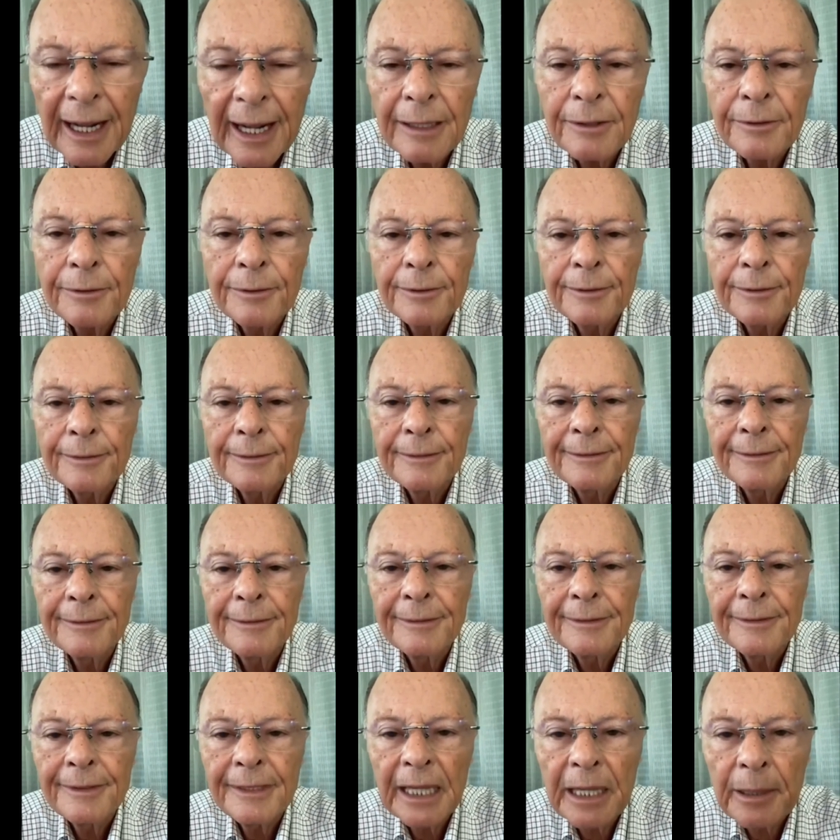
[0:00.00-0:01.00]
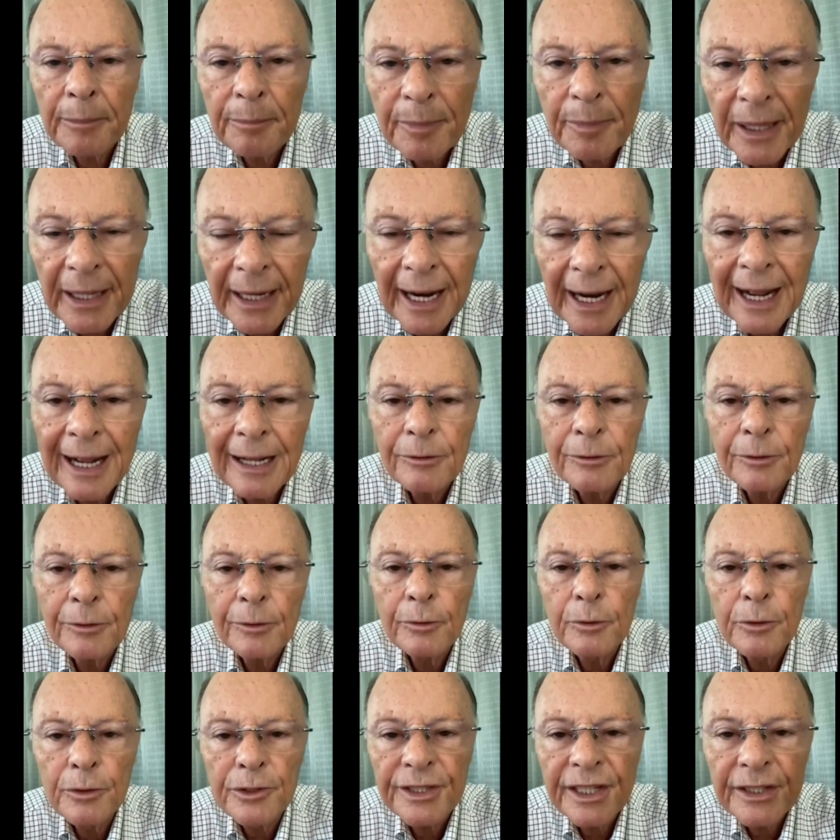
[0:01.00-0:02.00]
be wise, have
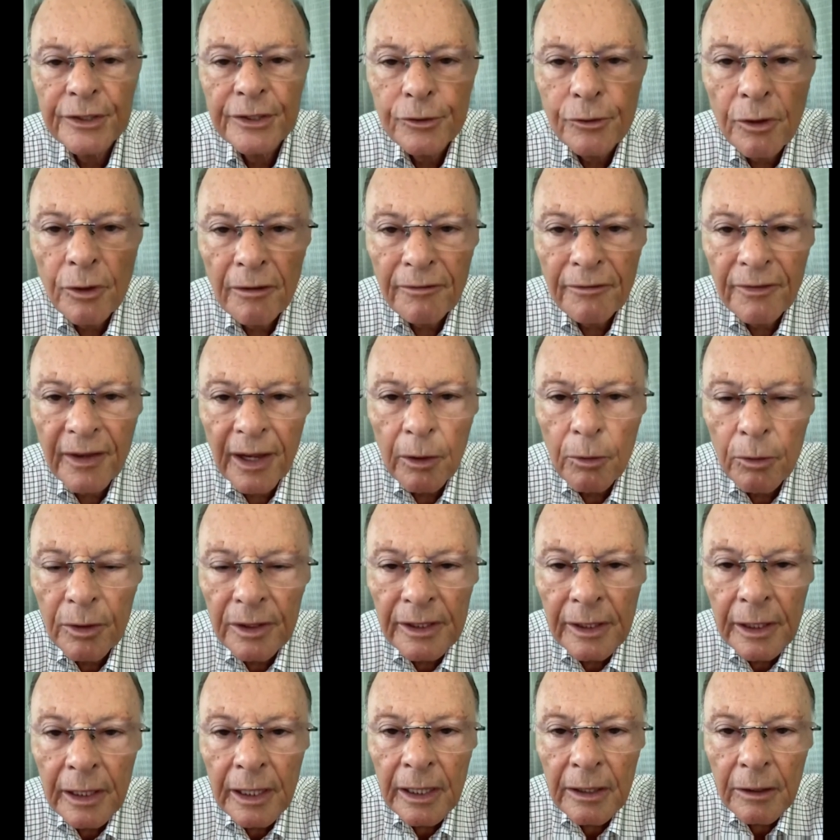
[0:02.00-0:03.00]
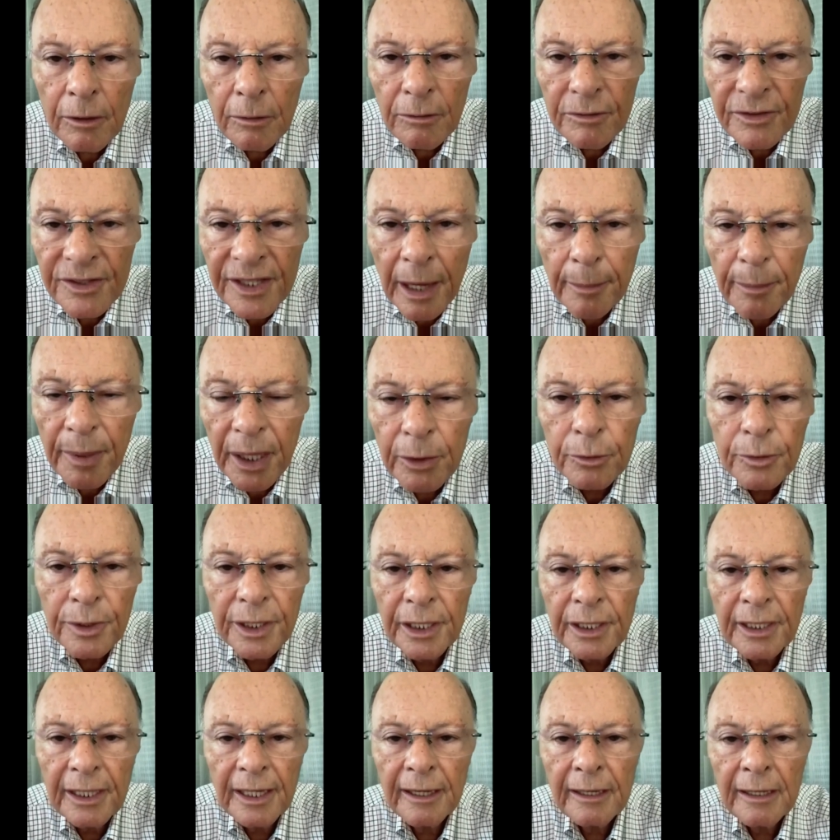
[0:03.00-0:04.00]
balance, use your
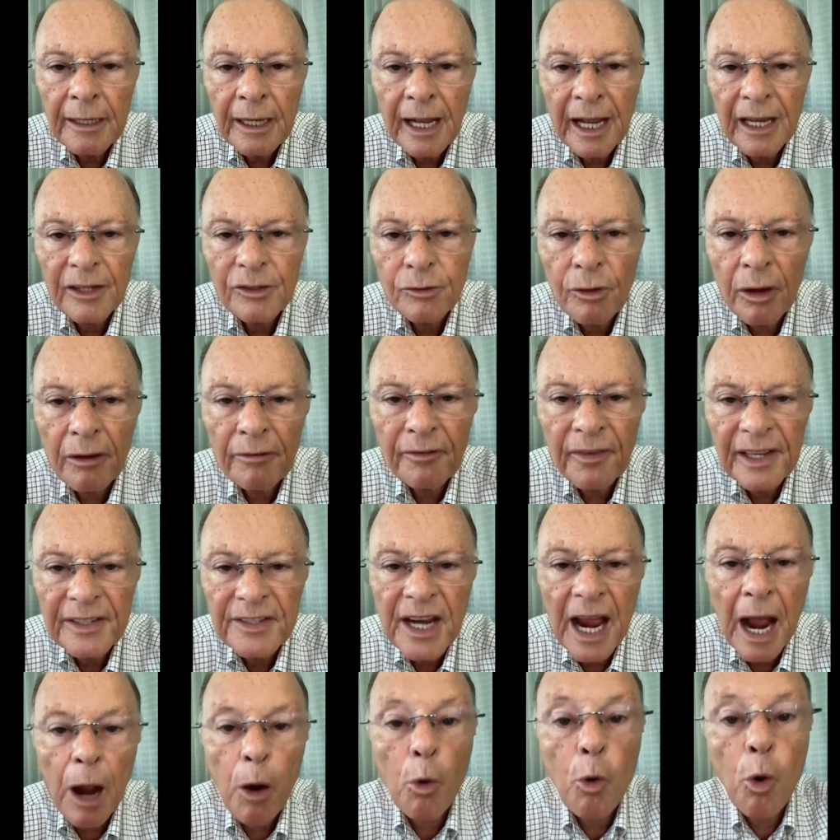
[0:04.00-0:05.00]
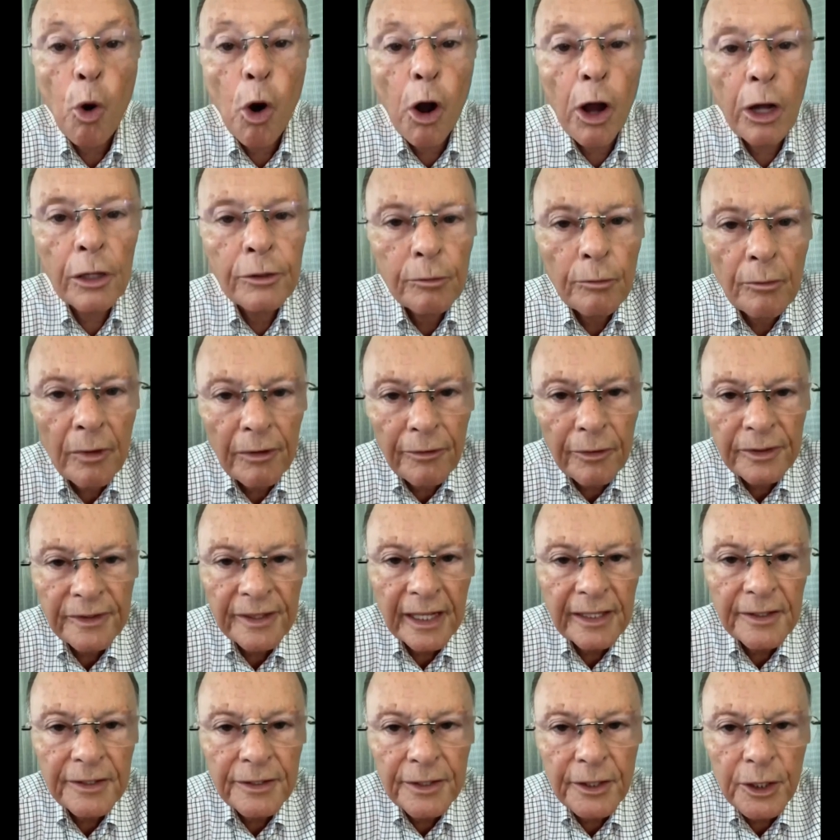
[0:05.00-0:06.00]
faith with wisdom,
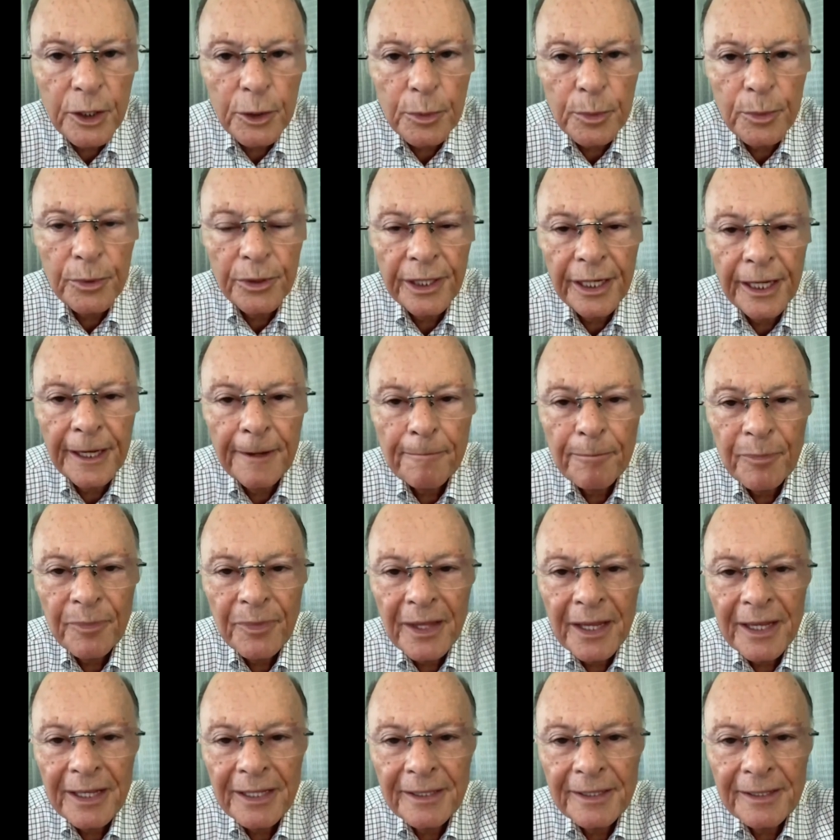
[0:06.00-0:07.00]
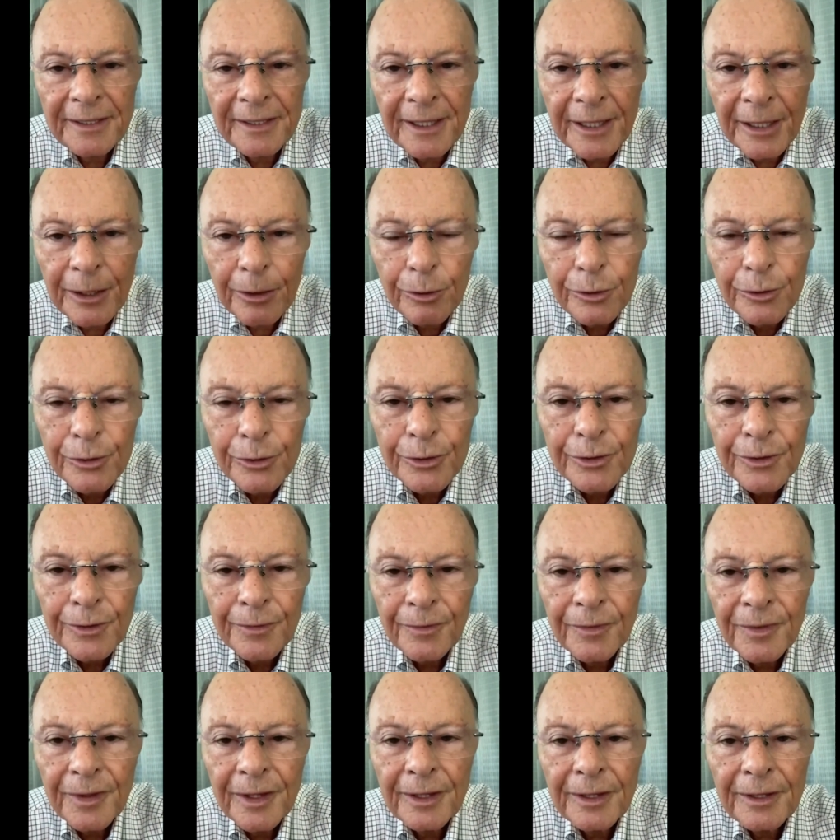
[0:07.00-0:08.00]
use your faith according to God's will.
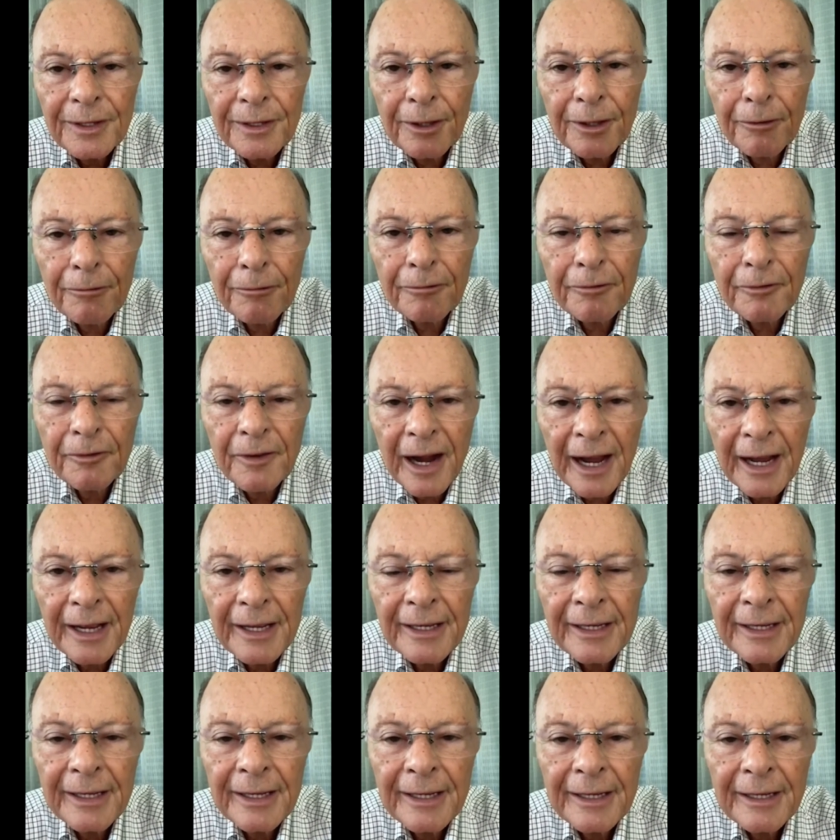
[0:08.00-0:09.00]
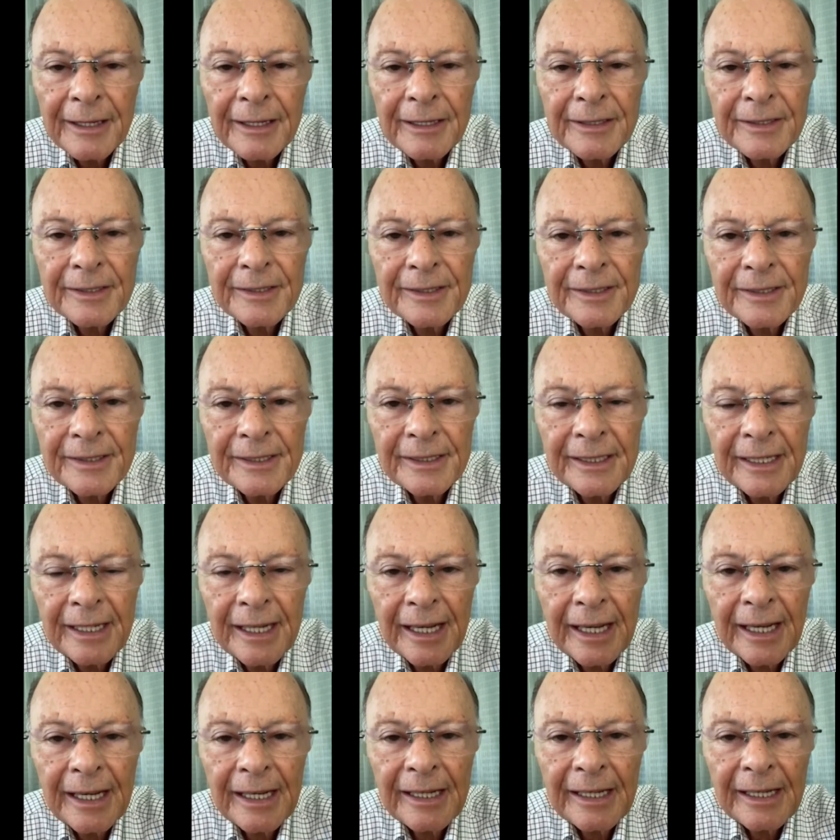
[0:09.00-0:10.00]
For God, he
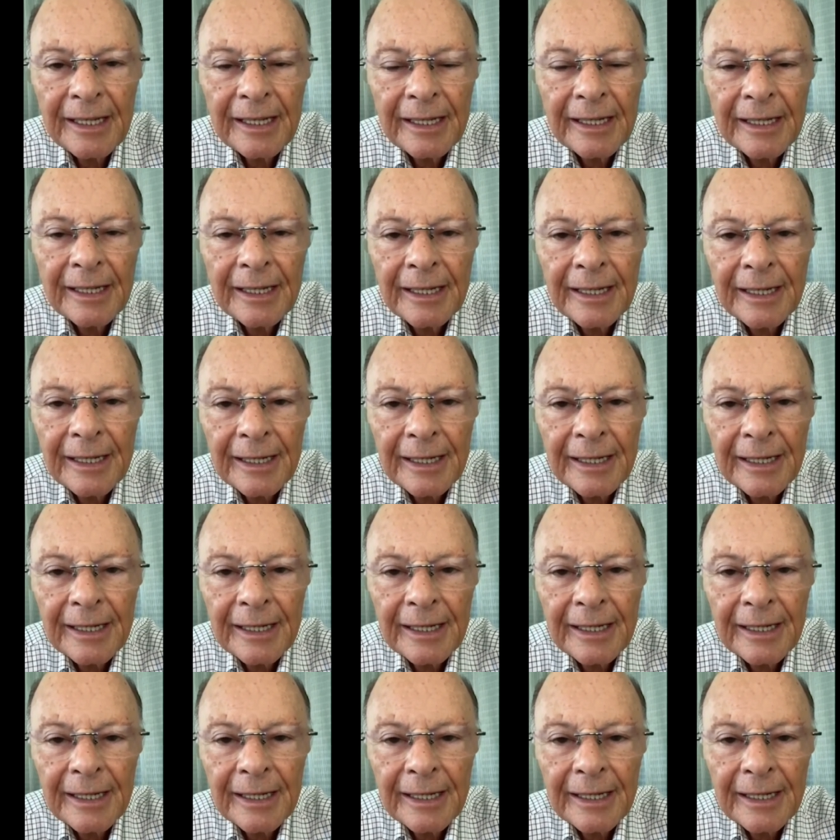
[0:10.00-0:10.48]
will,